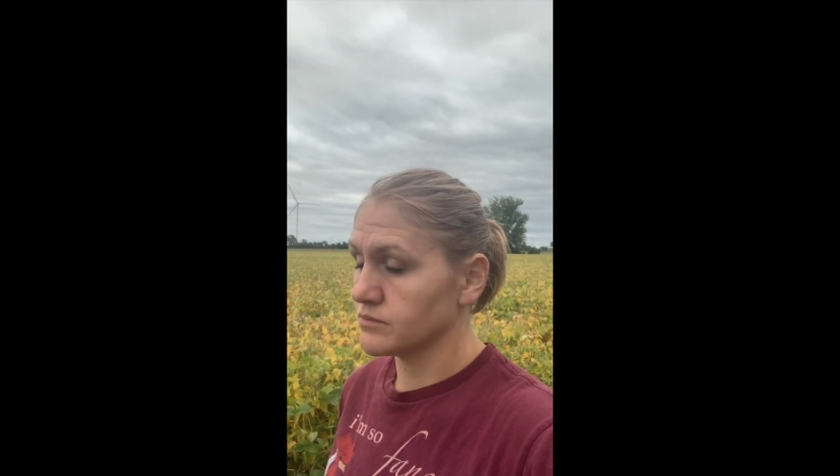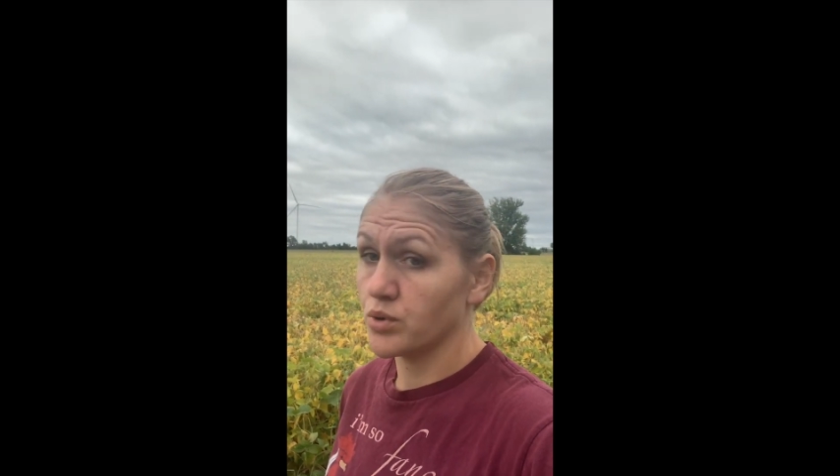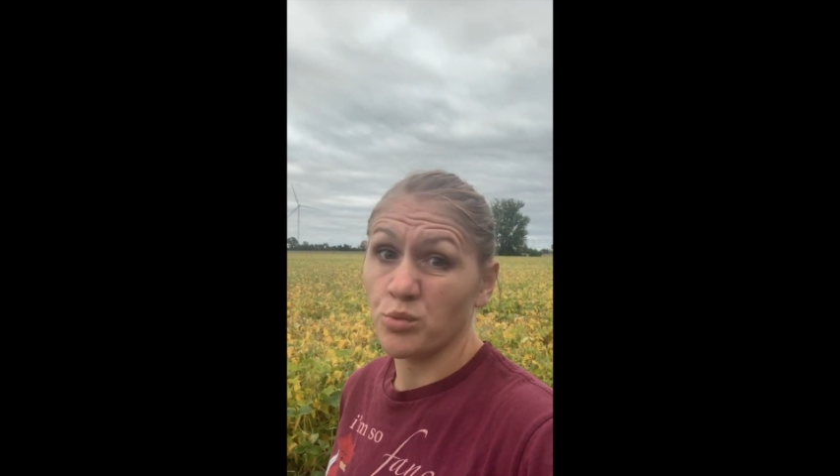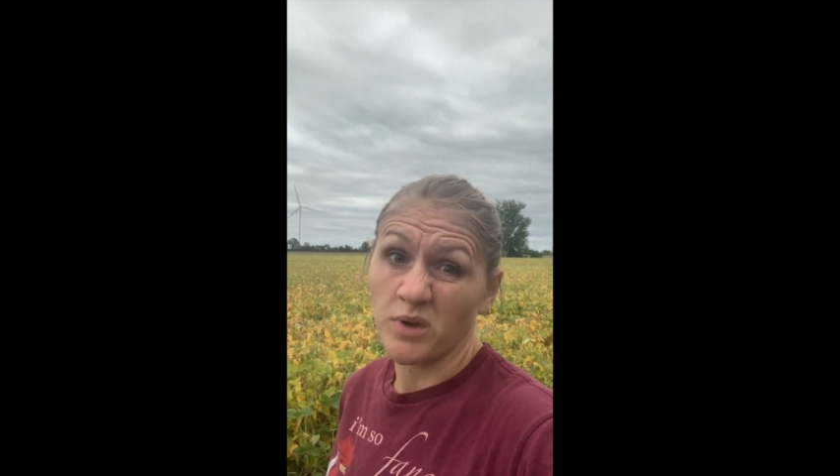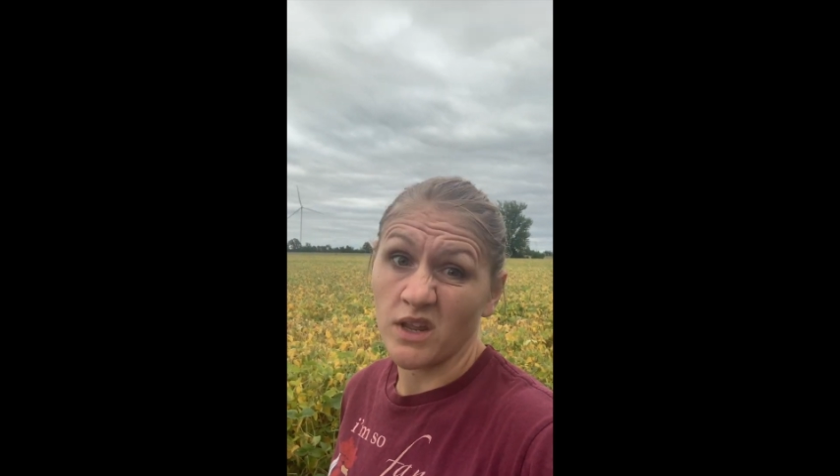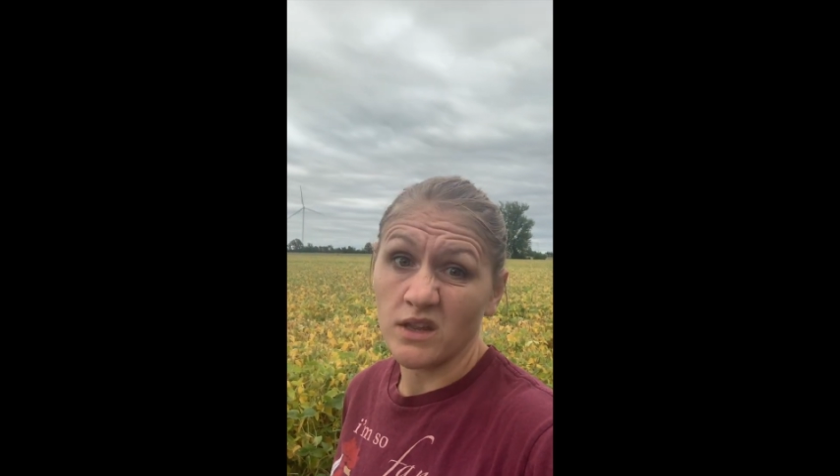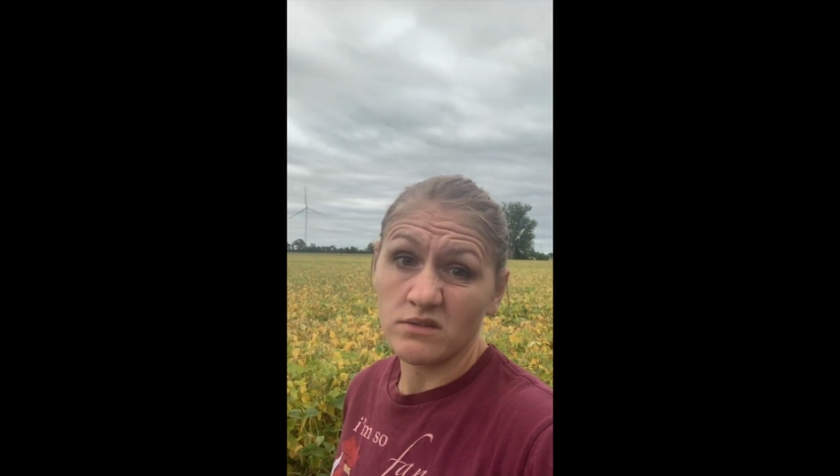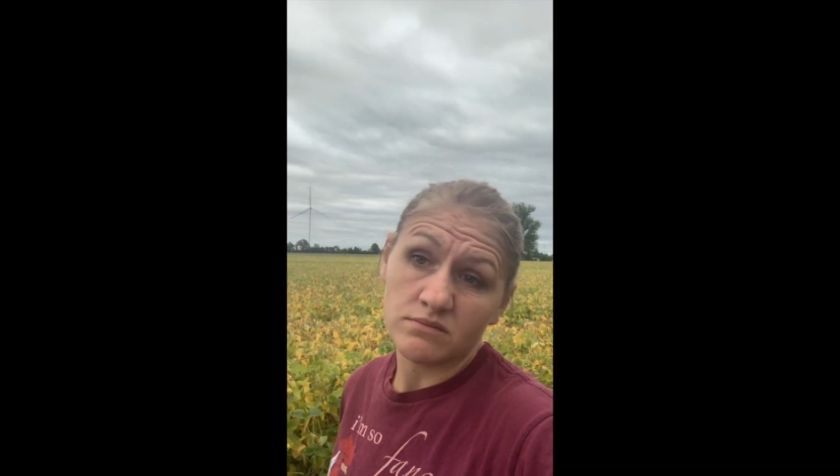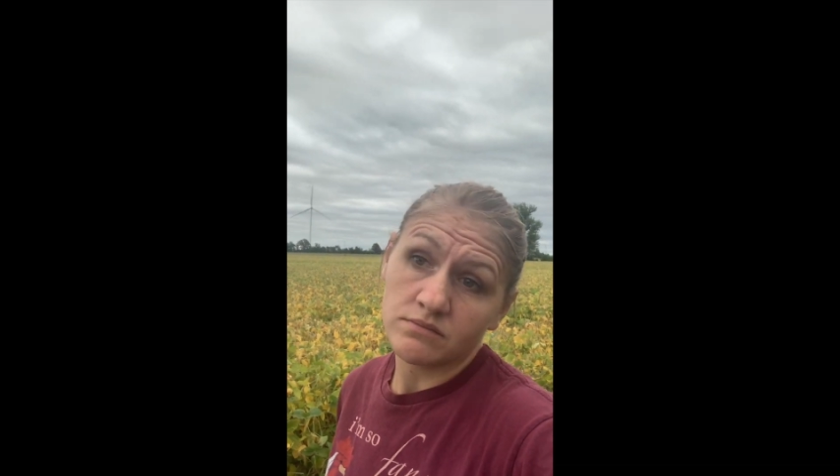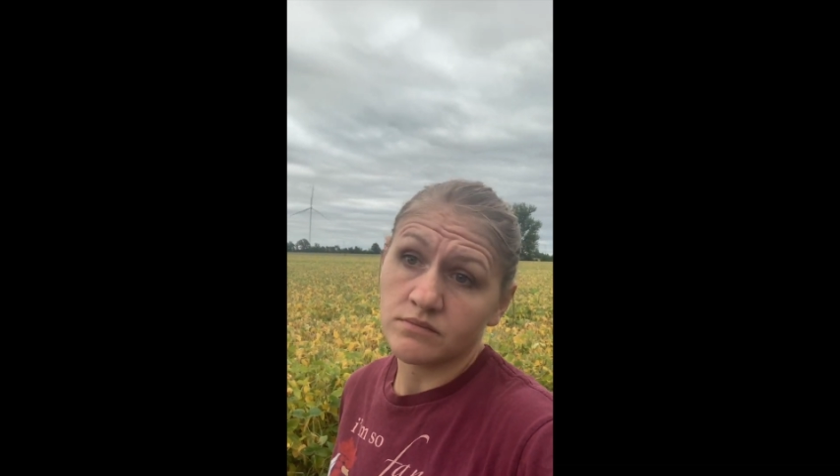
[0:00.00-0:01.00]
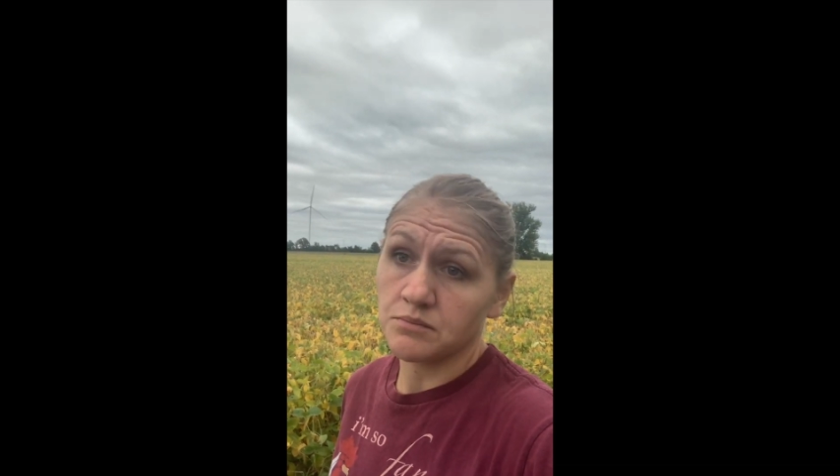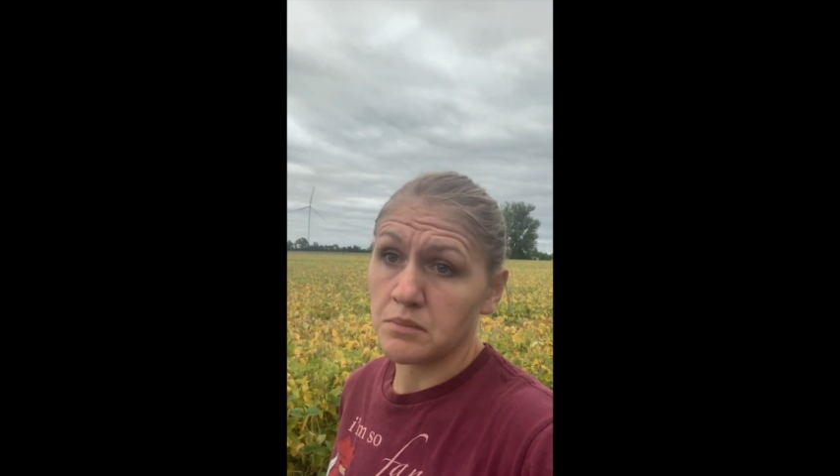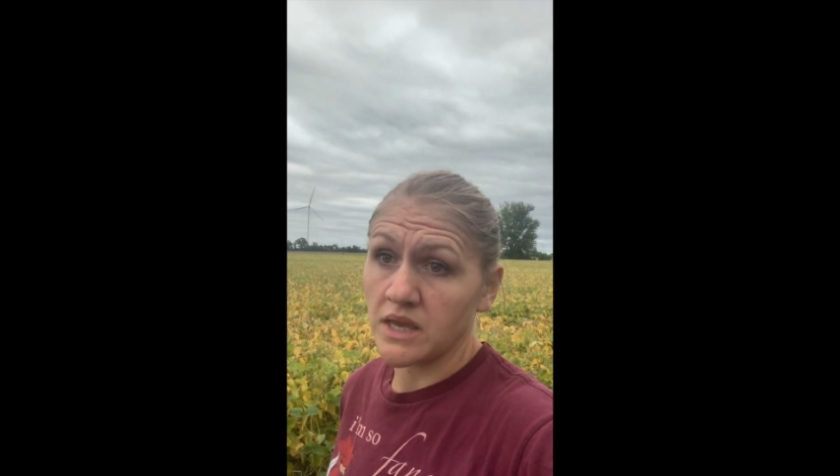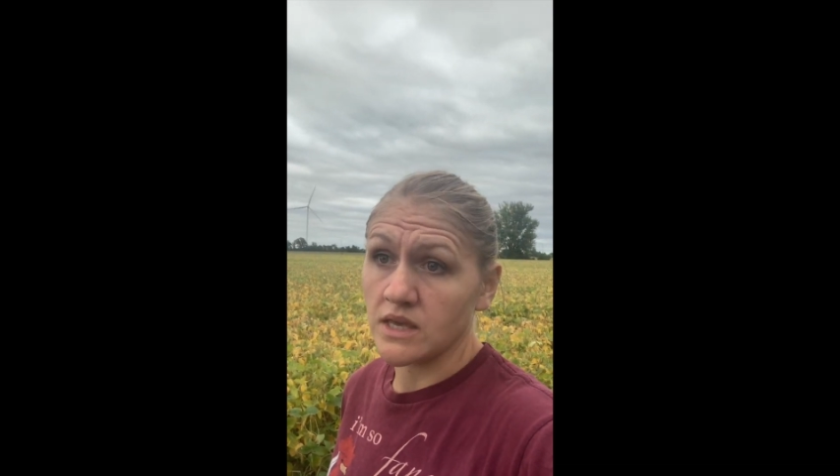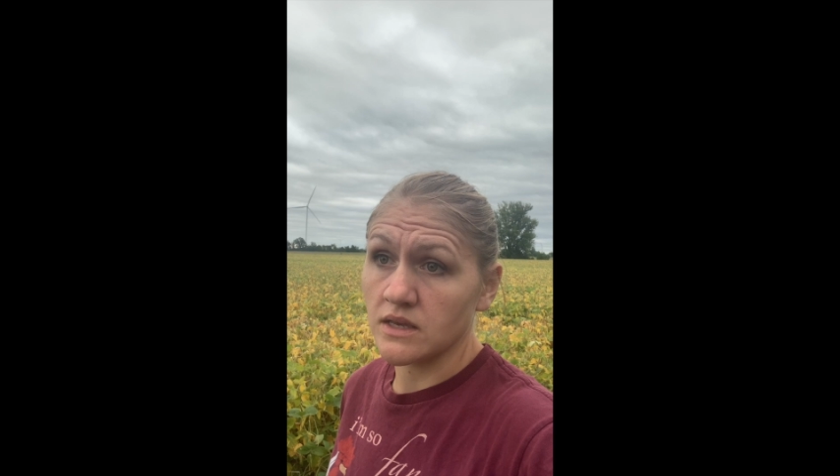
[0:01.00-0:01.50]
poop in it,
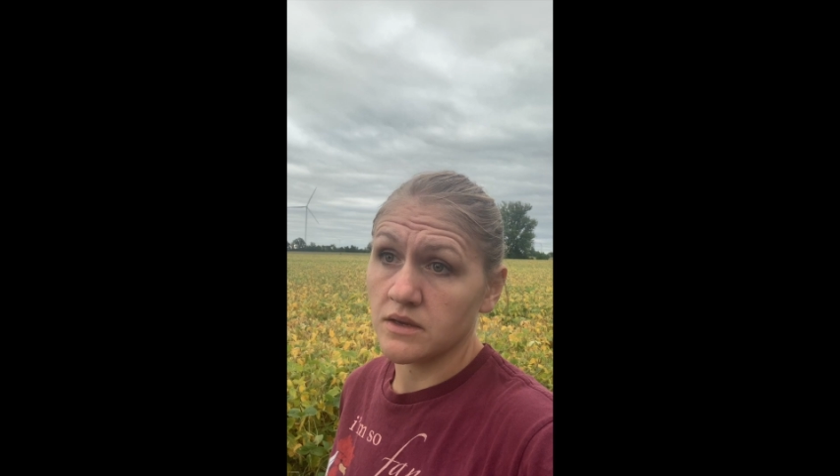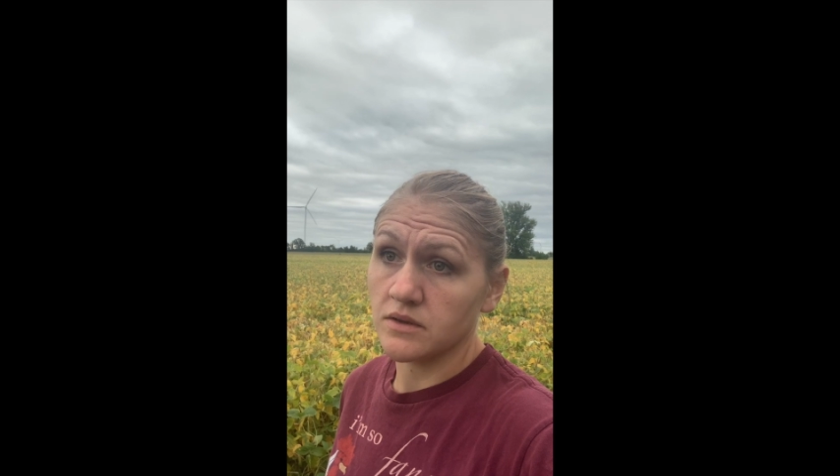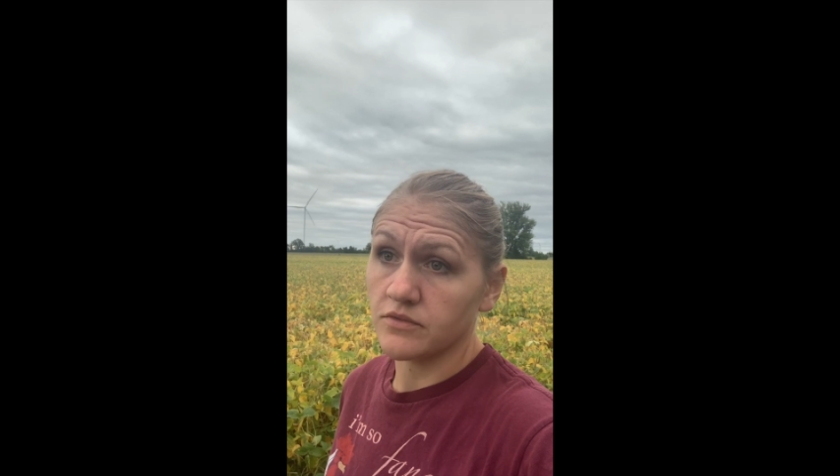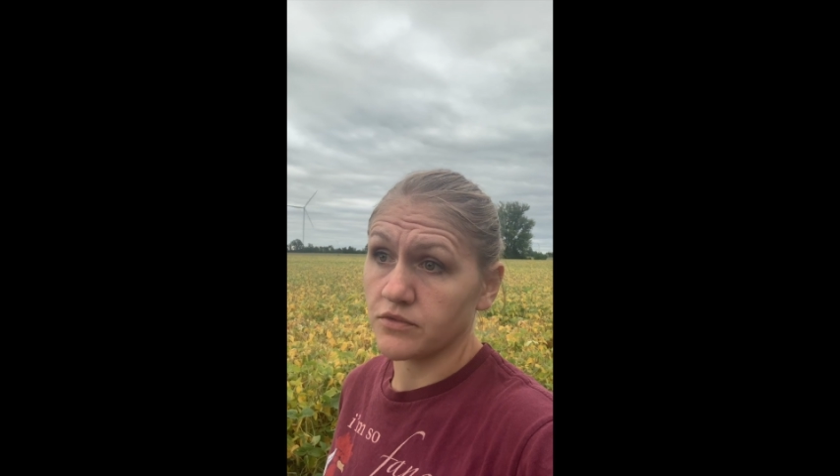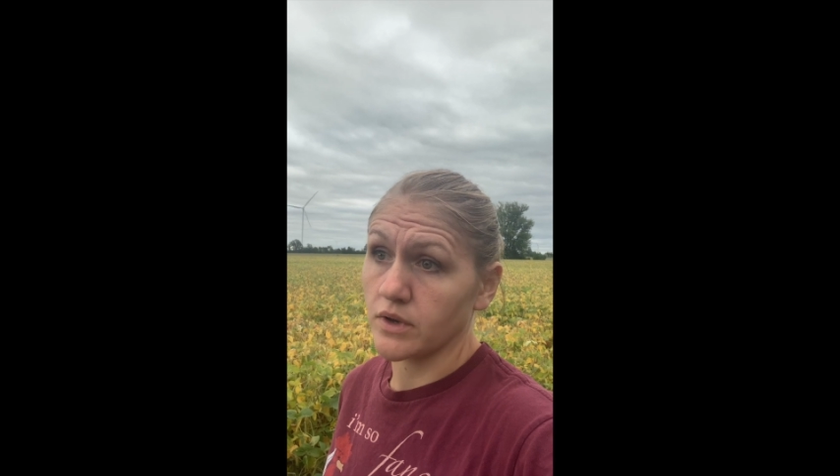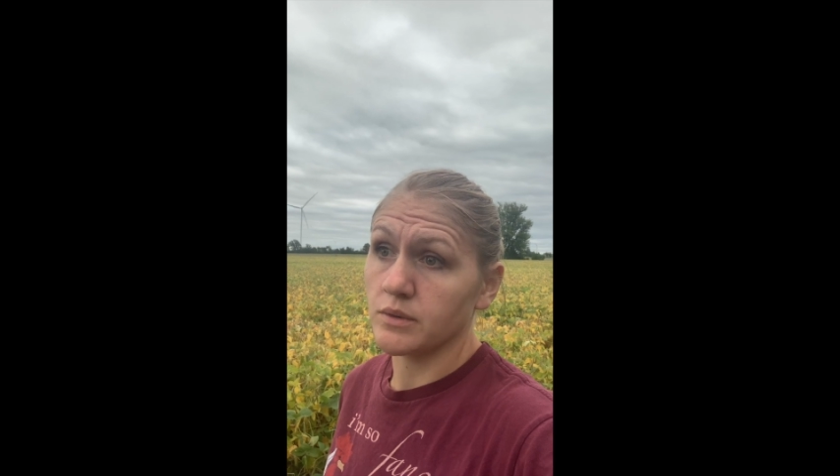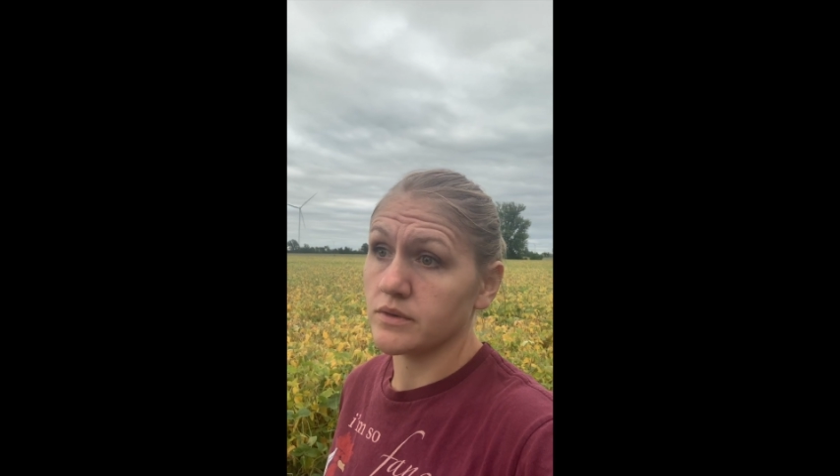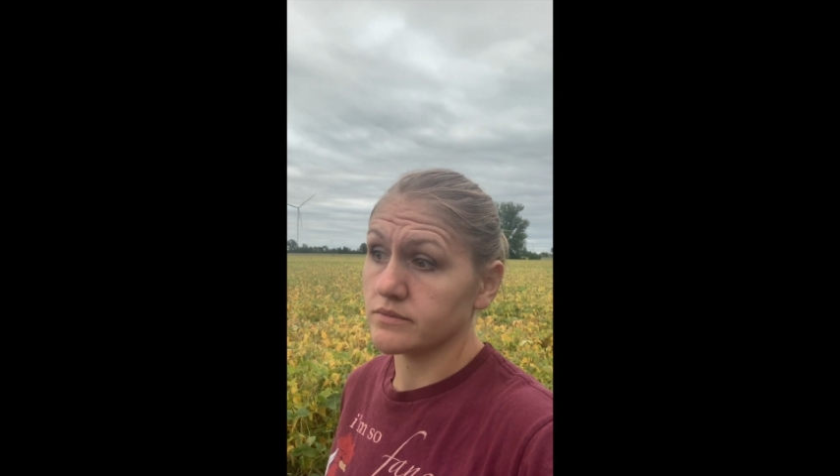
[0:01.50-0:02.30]
making free